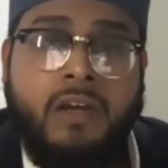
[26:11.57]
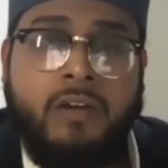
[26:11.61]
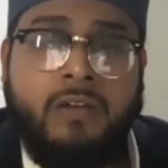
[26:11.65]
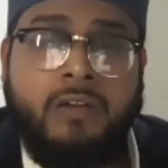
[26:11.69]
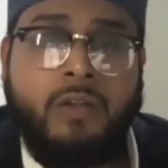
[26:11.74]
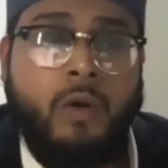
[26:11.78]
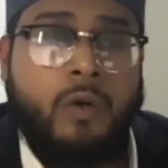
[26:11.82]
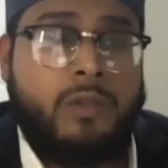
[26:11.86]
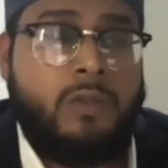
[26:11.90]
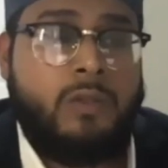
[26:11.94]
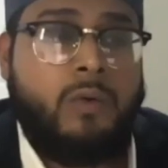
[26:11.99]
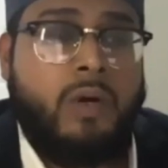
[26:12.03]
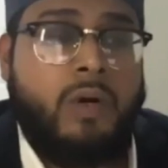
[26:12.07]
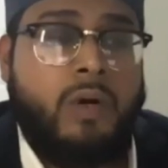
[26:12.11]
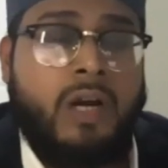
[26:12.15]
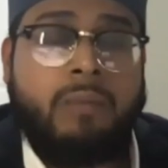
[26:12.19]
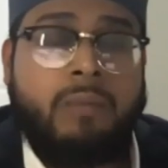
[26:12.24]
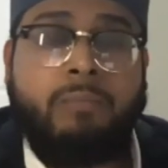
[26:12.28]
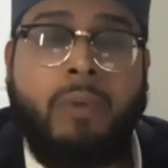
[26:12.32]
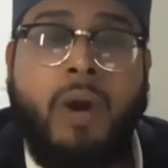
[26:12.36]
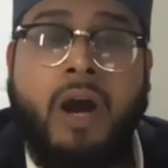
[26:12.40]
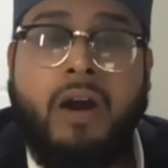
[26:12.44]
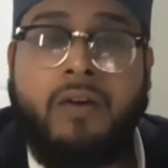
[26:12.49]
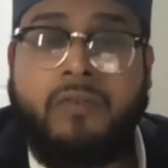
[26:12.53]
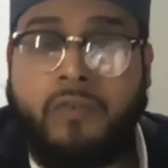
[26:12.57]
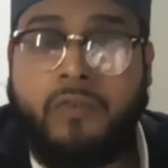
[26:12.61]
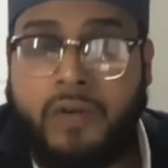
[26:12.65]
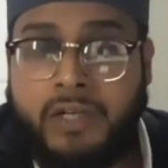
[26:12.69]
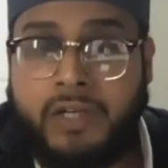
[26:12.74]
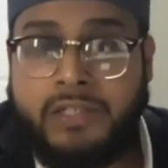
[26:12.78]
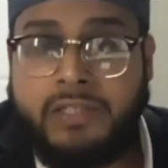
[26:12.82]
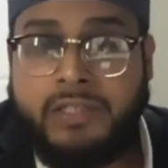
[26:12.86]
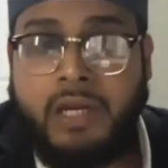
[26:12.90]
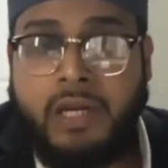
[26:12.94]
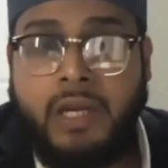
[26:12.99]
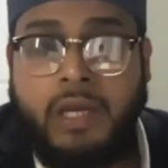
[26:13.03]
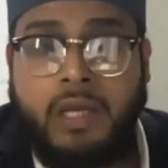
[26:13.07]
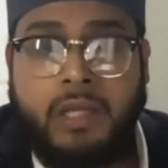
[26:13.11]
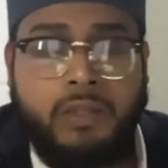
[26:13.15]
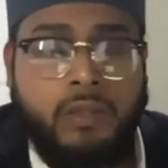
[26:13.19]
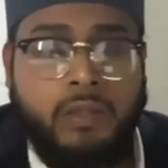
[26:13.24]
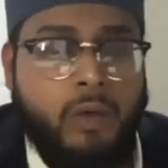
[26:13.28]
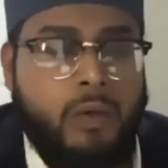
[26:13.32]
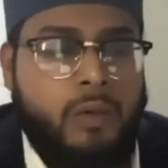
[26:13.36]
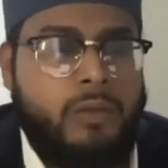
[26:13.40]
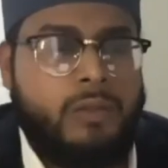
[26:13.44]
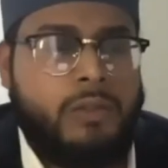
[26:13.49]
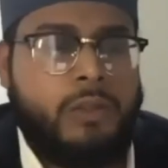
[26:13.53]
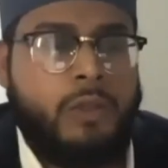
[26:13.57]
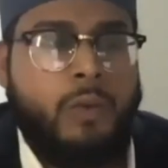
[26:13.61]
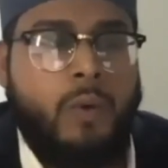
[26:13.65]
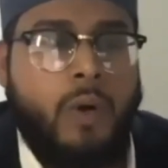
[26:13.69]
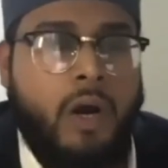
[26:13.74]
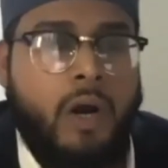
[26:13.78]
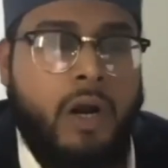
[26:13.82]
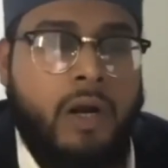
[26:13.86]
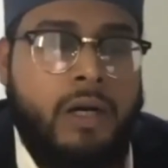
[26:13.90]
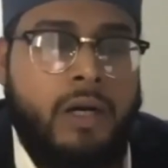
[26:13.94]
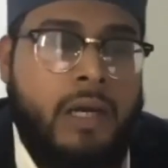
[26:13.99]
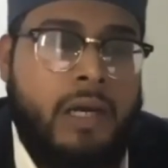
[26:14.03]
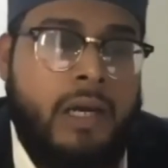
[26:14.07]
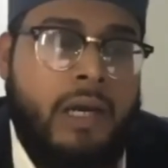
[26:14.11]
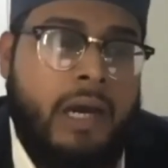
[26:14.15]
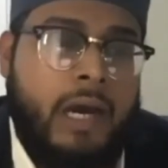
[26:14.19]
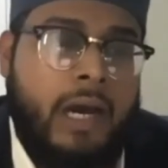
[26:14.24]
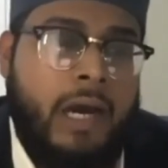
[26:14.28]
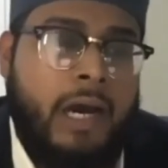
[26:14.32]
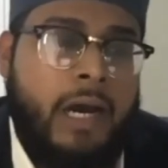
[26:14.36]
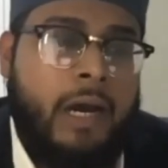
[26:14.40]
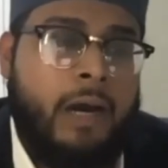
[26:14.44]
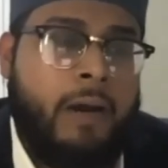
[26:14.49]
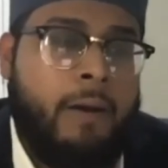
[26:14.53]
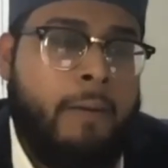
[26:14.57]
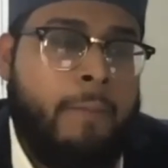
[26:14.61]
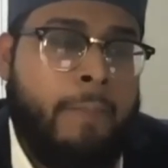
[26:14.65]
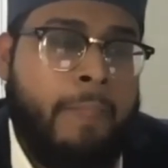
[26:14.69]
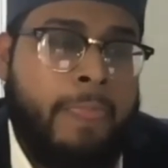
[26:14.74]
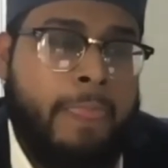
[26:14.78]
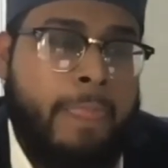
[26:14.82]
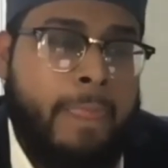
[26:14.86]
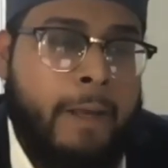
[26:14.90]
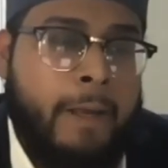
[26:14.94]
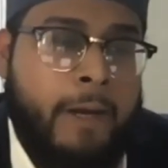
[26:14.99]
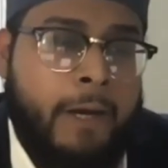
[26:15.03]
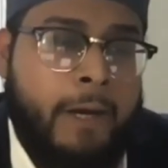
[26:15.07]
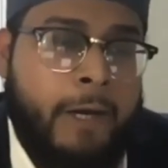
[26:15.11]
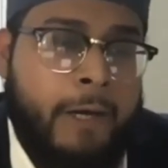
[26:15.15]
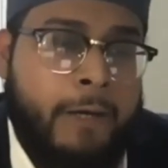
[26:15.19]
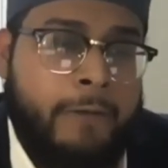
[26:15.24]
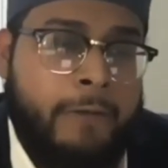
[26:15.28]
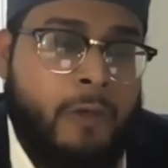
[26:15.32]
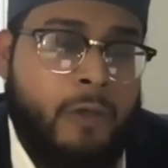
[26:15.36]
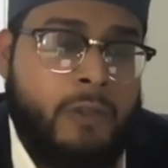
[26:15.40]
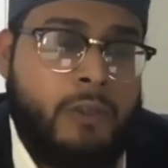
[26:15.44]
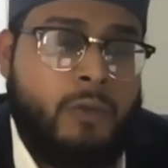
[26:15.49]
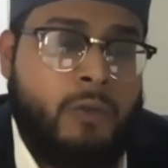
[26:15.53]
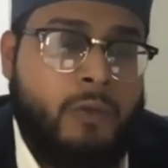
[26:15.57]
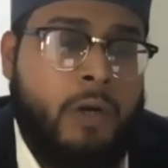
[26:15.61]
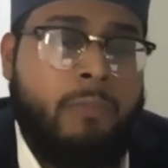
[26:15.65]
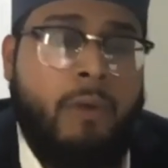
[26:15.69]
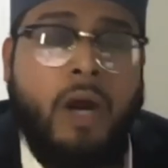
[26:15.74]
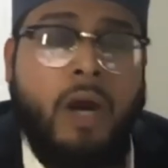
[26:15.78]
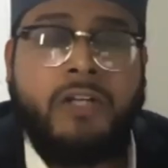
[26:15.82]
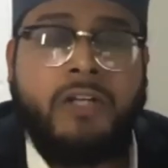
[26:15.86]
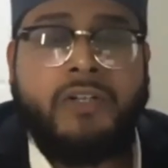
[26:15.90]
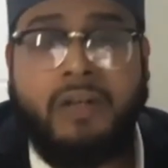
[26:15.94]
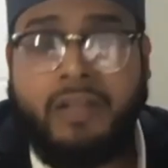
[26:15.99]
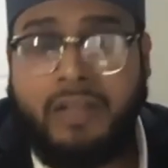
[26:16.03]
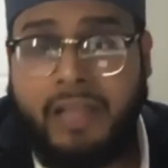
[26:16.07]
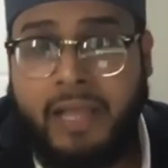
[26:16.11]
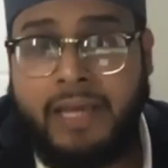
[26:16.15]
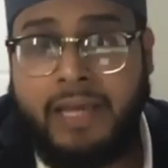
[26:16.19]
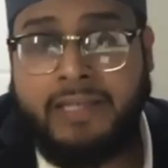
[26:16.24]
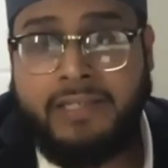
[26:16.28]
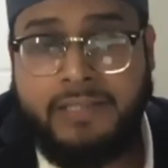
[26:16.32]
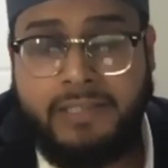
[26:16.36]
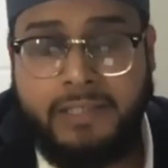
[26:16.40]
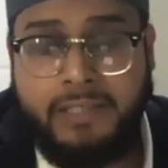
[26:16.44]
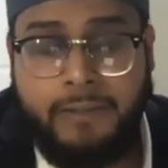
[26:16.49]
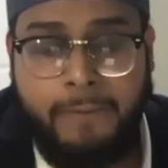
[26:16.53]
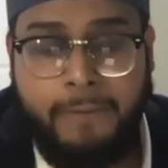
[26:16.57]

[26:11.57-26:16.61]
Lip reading: those who are impoverished, those who are, those who are marginalized,